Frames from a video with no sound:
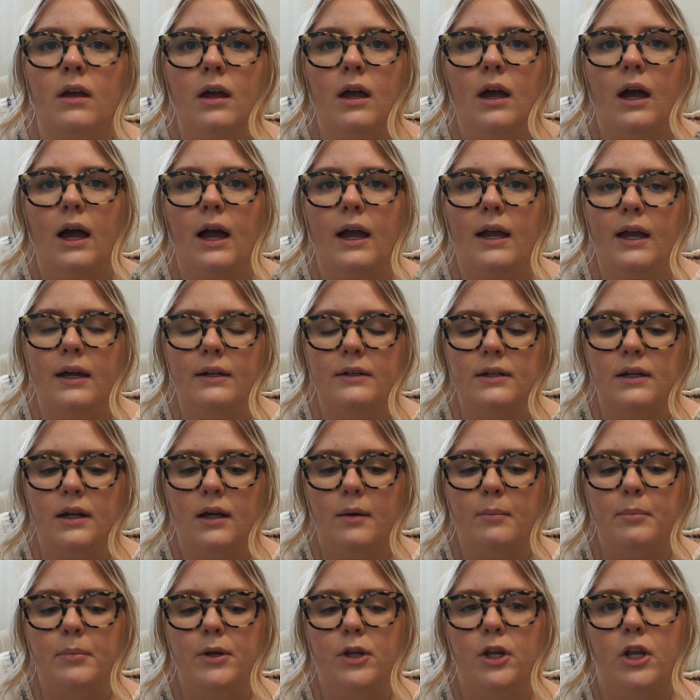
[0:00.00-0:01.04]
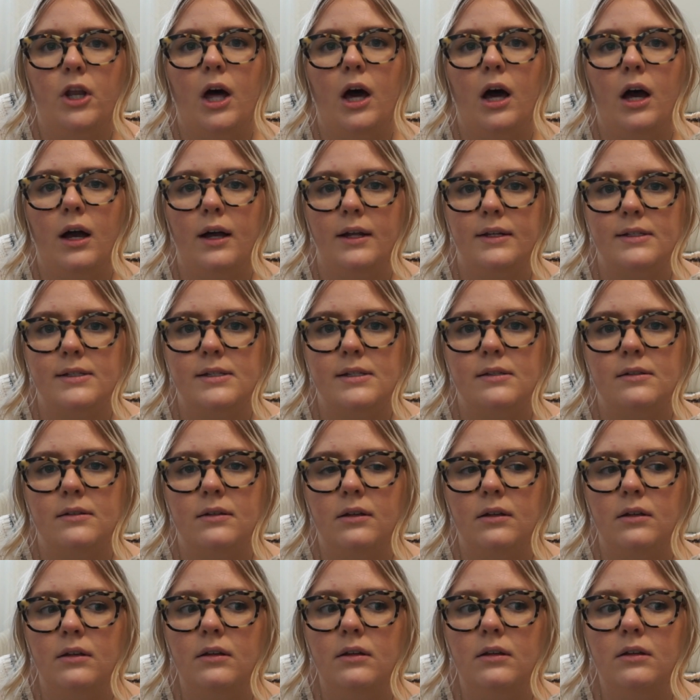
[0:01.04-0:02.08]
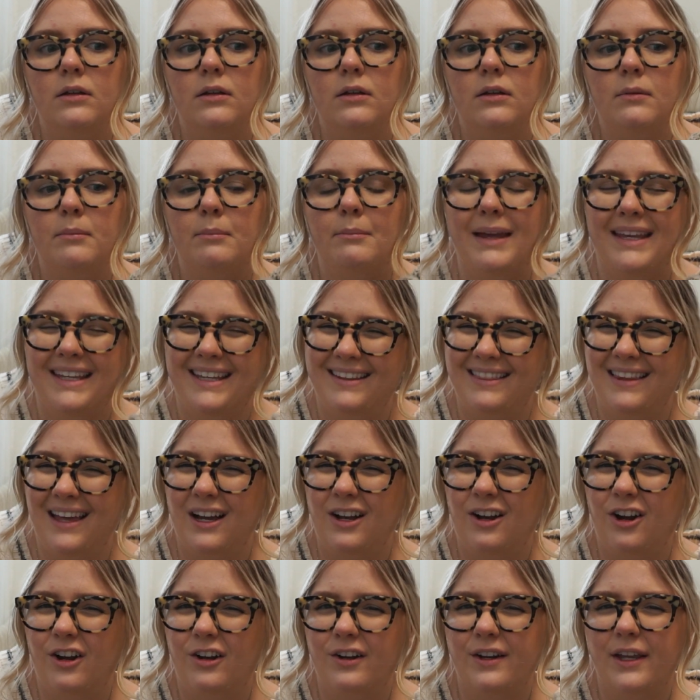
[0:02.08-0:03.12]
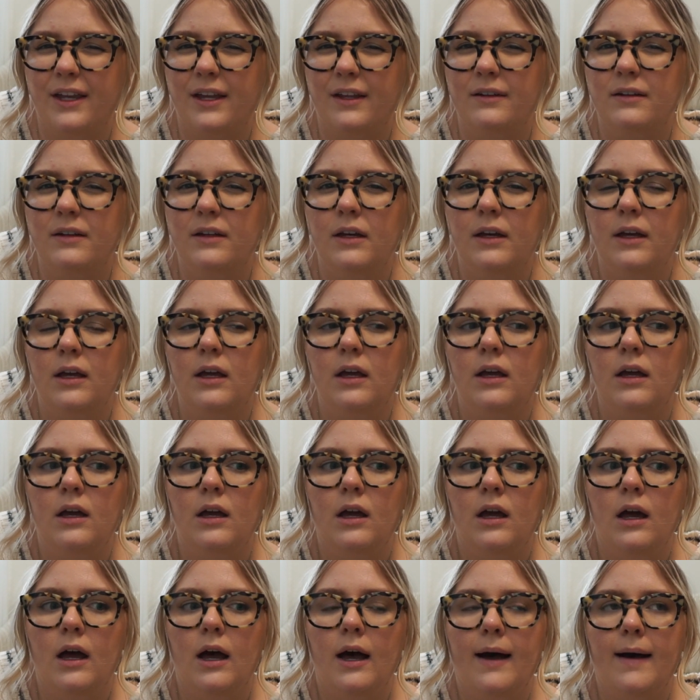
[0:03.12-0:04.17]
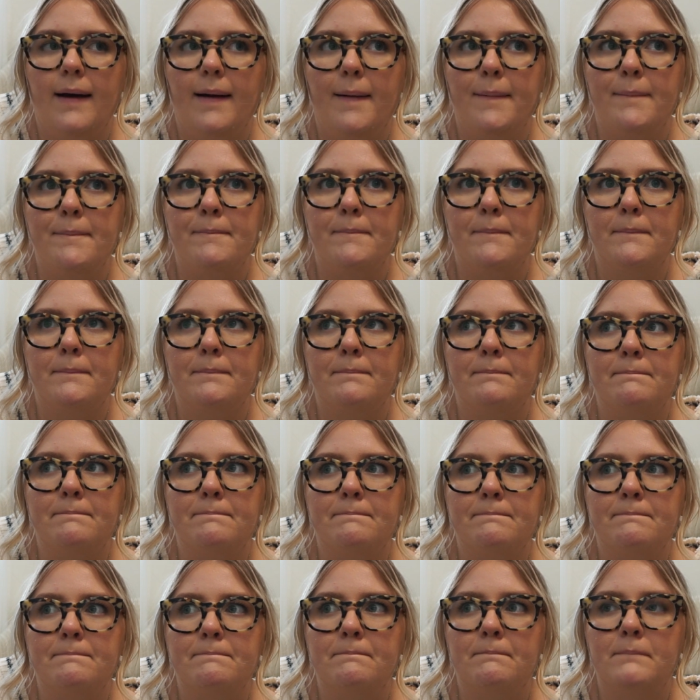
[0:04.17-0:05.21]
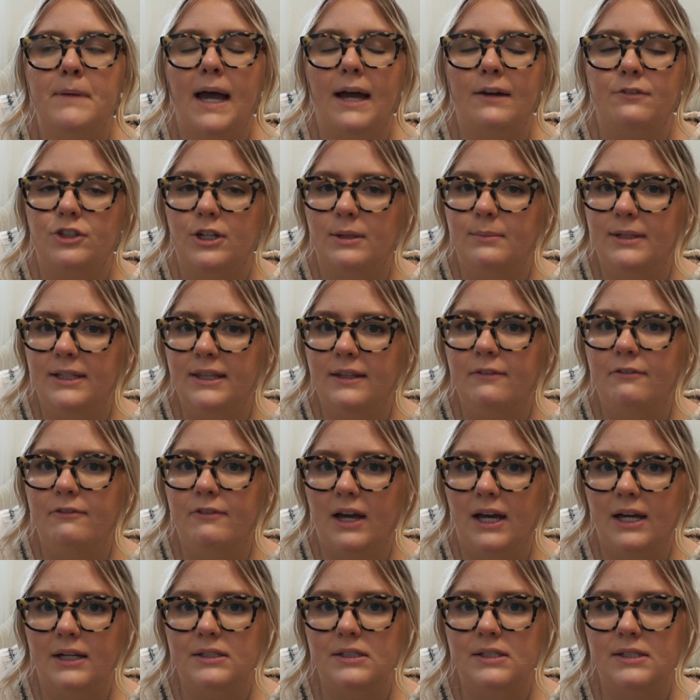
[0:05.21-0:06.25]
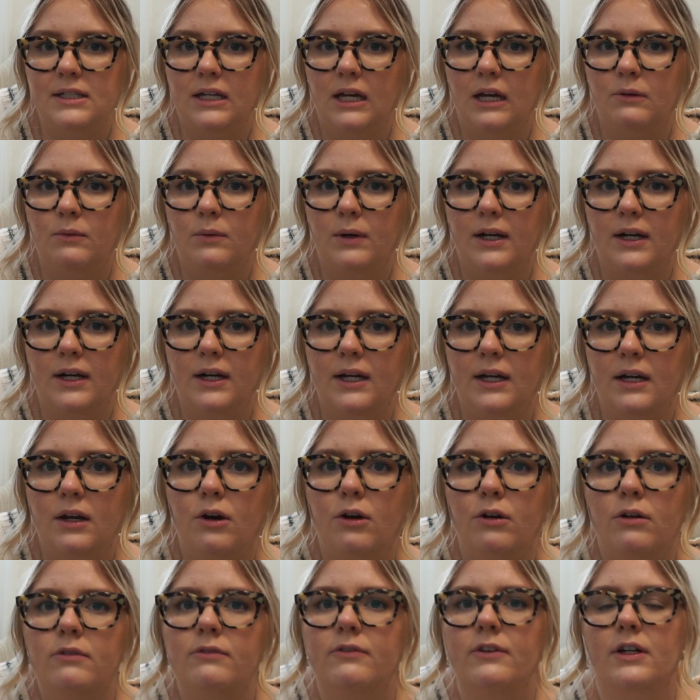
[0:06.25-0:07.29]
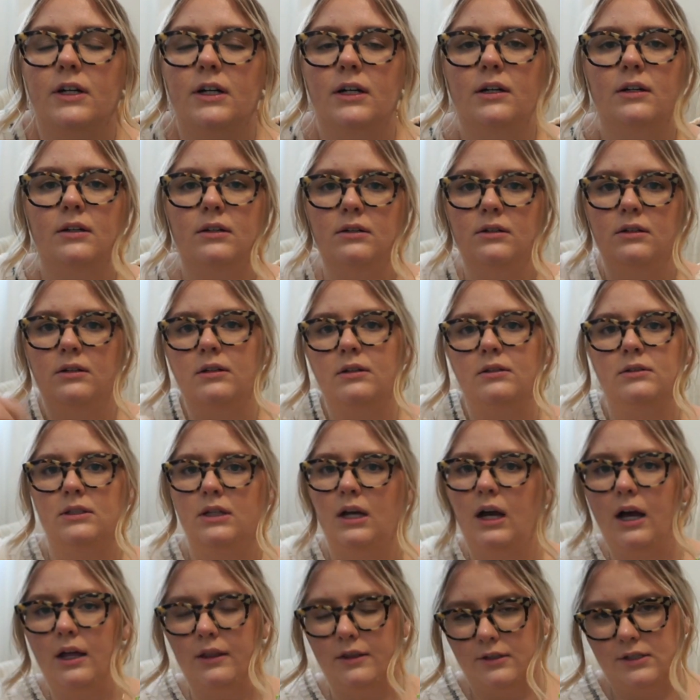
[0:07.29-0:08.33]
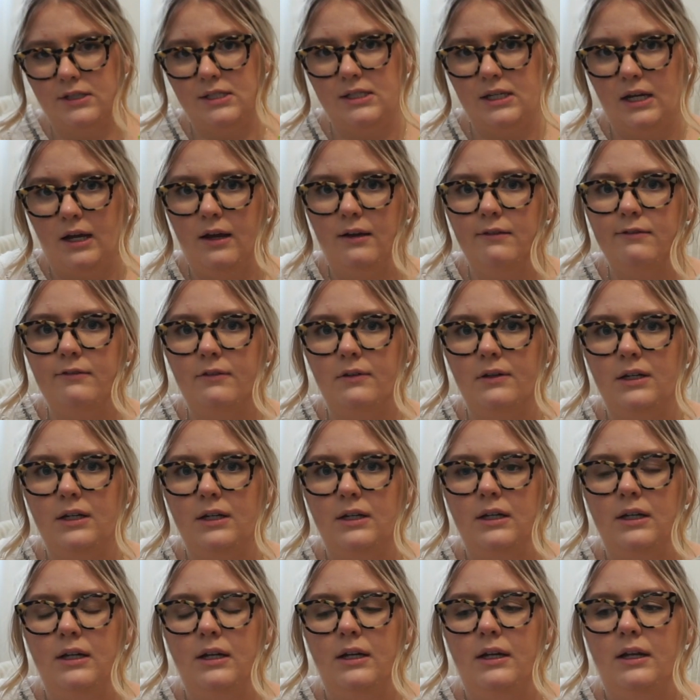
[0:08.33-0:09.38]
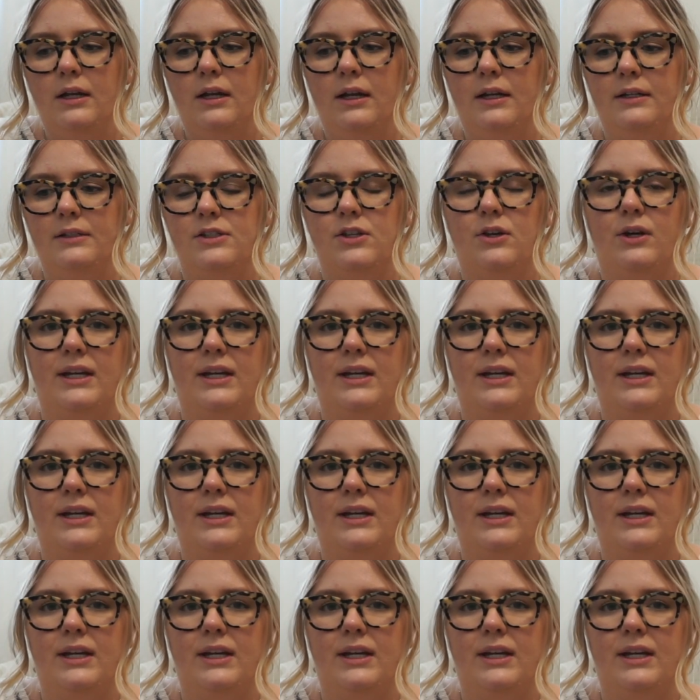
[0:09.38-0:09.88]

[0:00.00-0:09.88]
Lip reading: I ended up not making that cardigan. After I made the vest, I wear it over other stuff, and so I